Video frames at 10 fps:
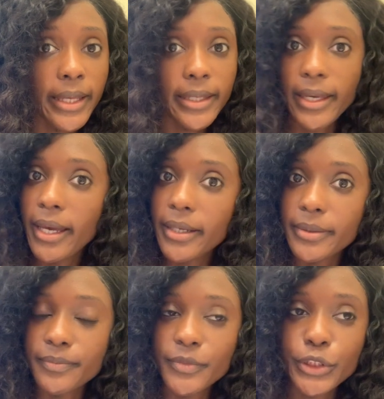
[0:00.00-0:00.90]
yeah,
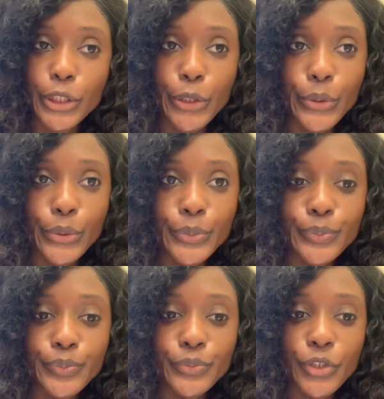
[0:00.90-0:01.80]
so
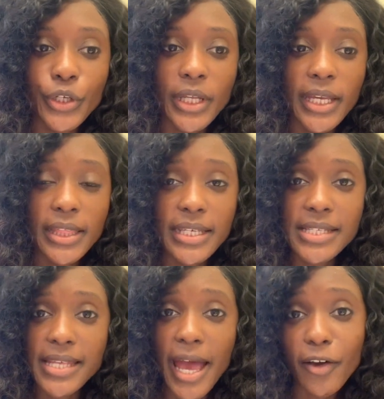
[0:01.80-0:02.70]
you're gonna get this
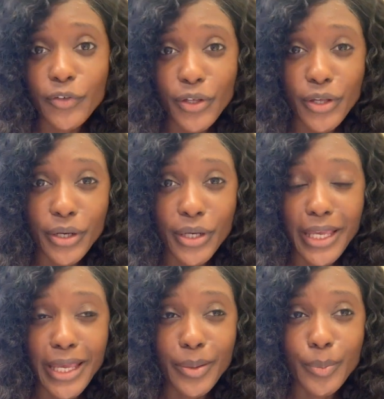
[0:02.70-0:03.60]
after the
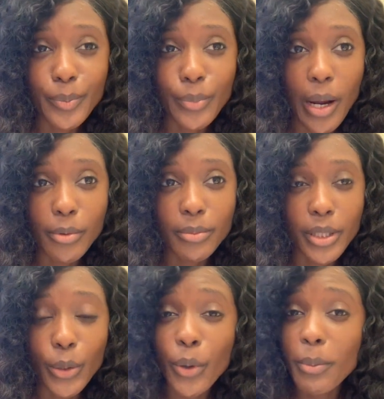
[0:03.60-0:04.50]
hurricane
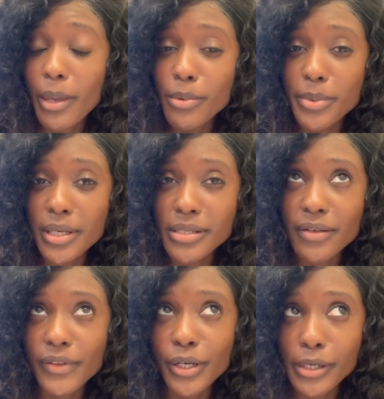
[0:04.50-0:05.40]
probably, or maybe because
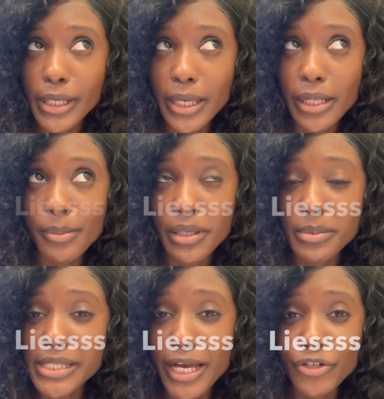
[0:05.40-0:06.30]
of the hurricane I'll be able
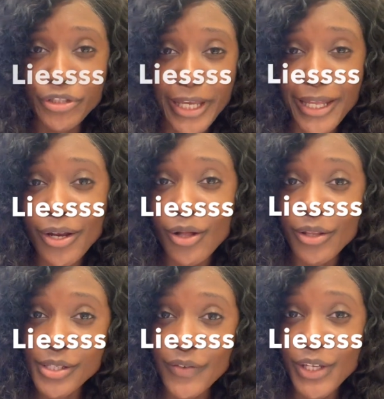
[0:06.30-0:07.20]
to actually edit all
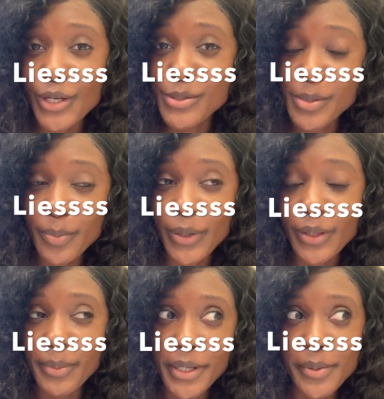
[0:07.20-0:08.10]
these videos and put
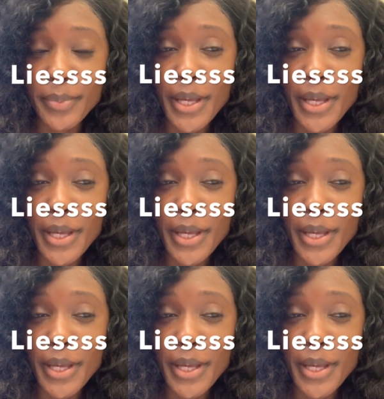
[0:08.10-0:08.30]
them up.